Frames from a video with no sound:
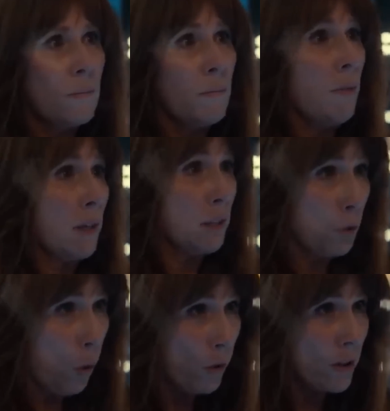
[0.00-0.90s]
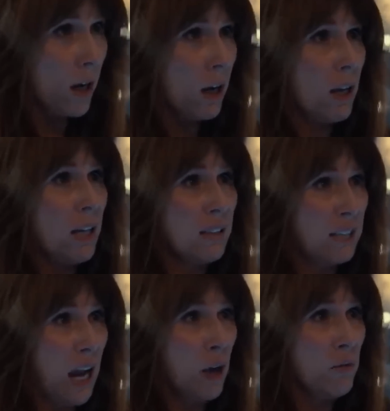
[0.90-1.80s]
did indeed take on a
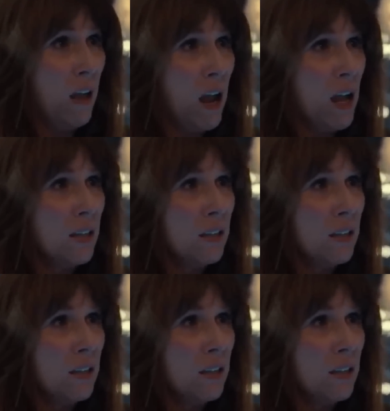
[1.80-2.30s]
position at UNIT.